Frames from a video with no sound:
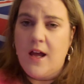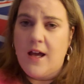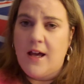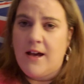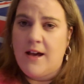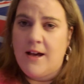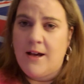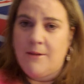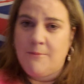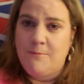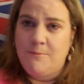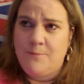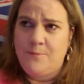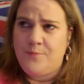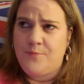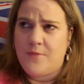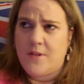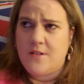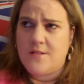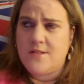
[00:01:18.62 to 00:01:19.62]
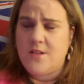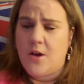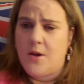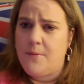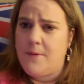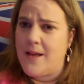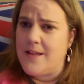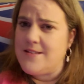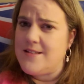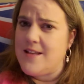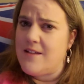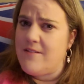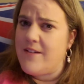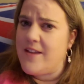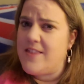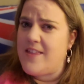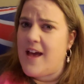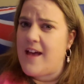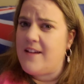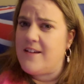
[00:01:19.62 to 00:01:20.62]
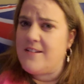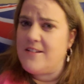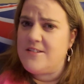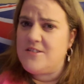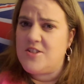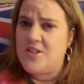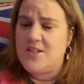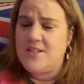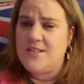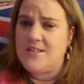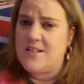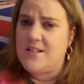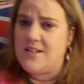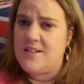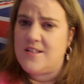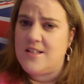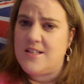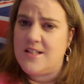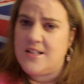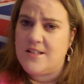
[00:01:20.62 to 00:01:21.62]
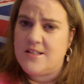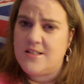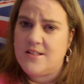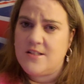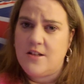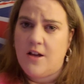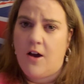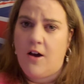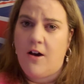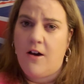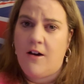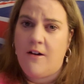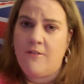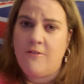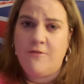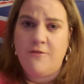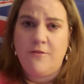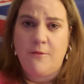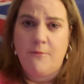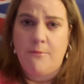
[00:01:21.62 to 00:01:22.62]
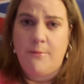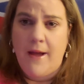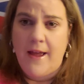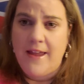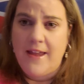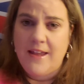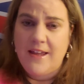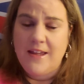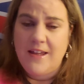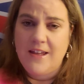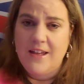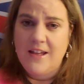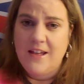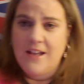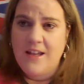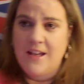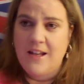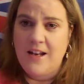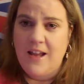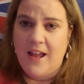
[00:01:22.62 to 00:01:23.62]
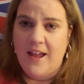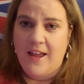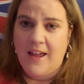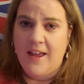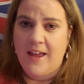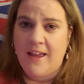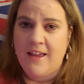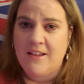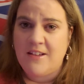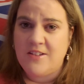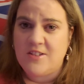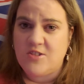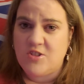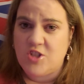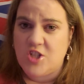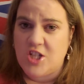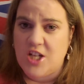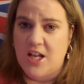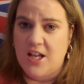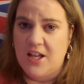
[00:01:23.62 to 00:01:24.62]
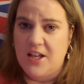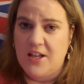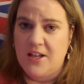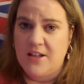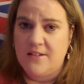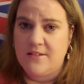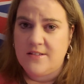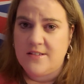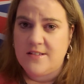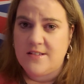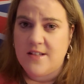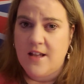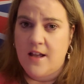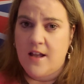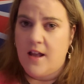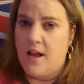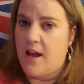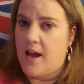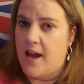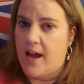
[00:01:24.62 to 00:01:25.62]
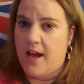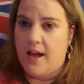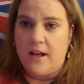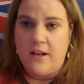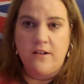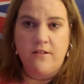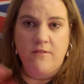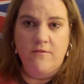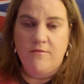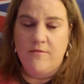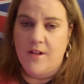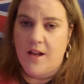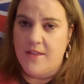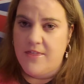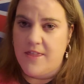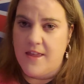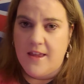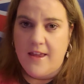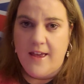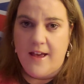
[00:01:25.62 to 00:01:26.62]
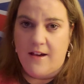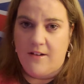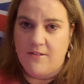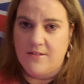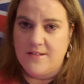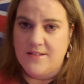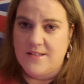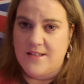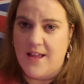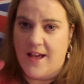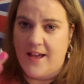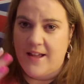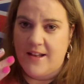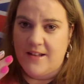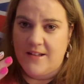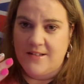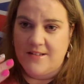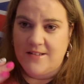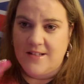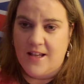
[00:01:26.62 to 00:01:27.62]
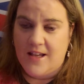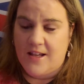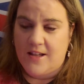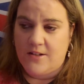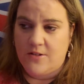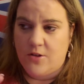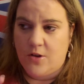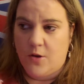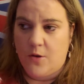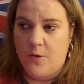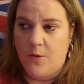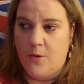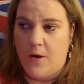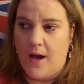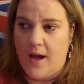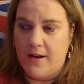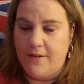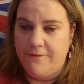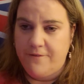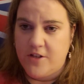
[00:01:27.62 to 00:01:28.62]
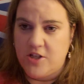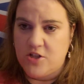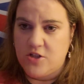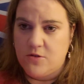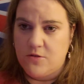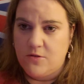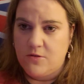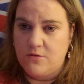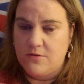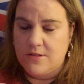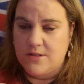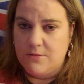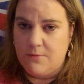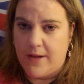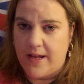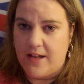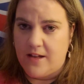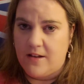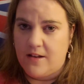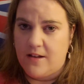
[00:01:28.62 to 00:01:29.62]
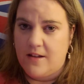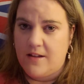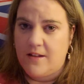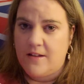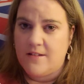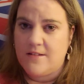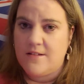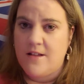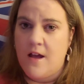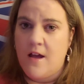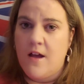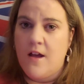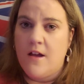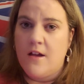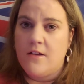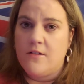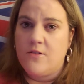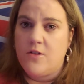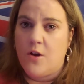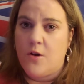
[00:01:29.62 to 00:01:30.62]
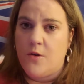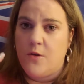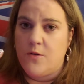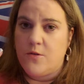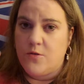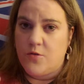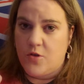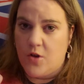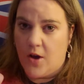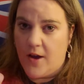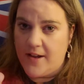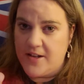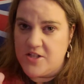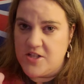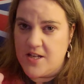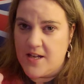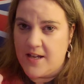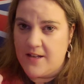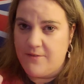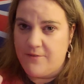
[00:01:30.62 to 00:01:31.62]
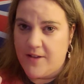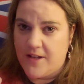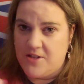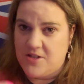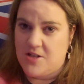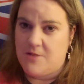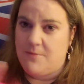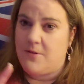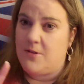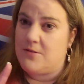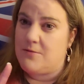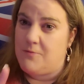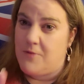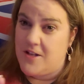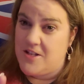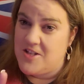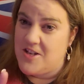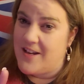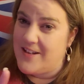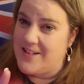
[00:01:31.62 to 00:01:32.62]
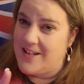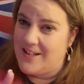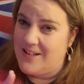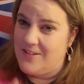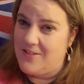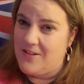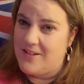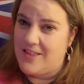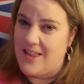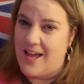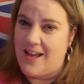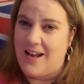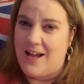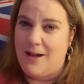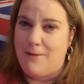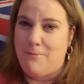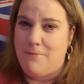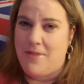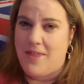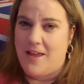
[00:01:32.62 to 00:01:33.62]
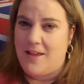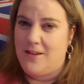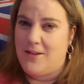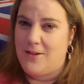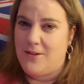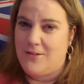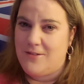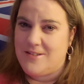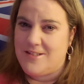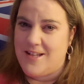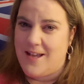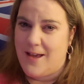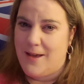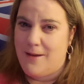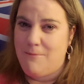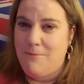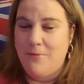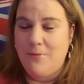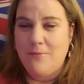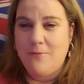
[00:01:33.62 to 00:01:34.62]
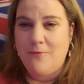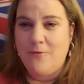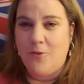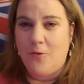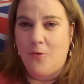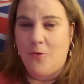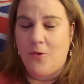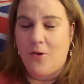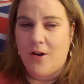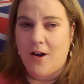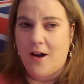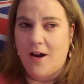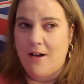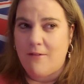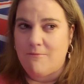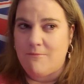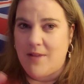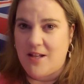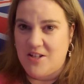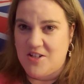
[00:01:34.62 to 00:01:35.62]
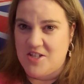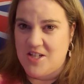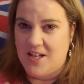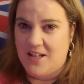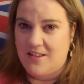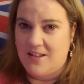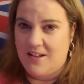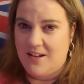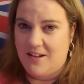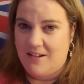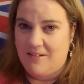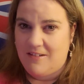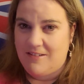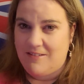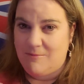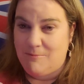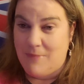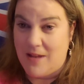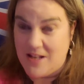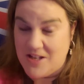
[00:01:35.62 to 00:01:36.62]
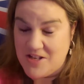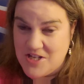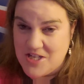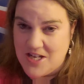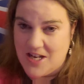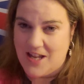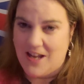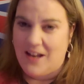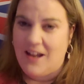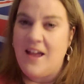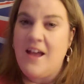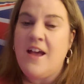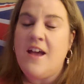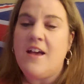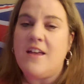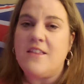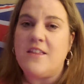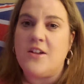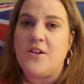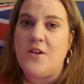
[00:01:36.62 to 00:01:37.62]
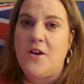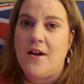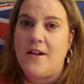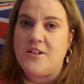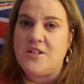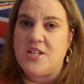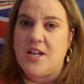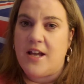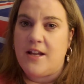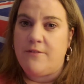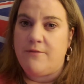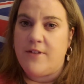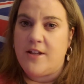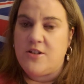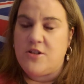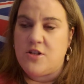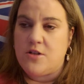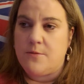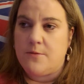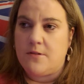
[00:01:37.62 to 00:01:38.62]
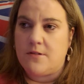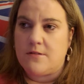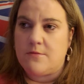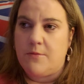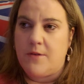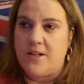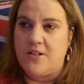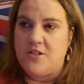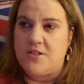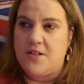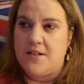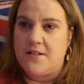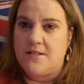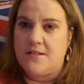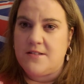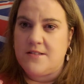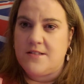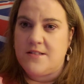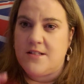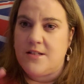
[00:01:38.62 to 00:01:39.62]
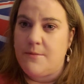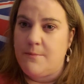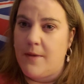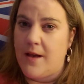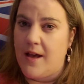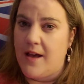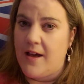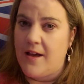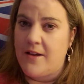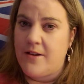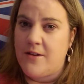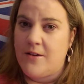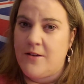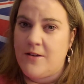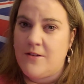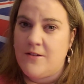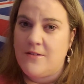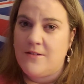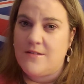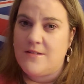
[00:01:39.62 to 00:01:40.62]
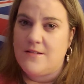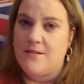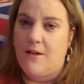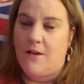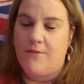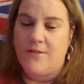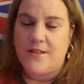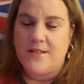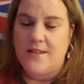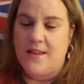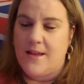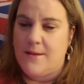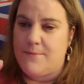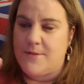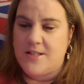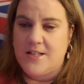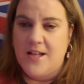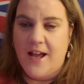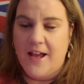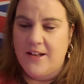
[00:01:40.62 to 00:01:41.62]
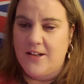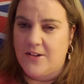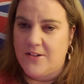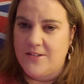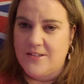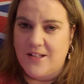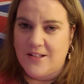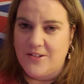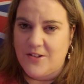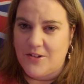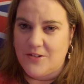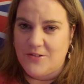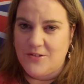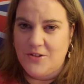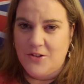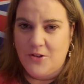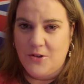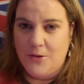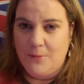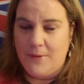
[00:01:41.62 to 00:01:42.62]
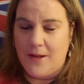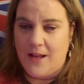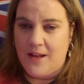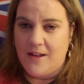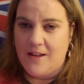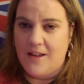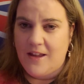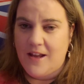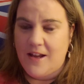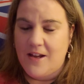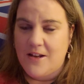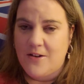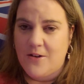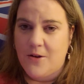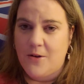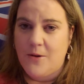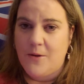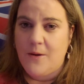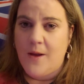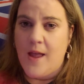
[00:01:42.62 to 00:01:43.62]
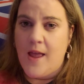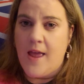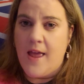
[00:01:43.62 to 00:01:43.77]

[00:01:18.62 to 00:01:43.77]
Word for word: Um, so basically that could just consists of bacon, eggs, cheese, and nothing else. That is it. No artificial sweeteners, no nightshade vegetables, which I did look that up. Thank you, Deb, for mentioning the, mentioning the nightshade vegetables, which is tomatoes, obviously potatoes I don't do, being keto,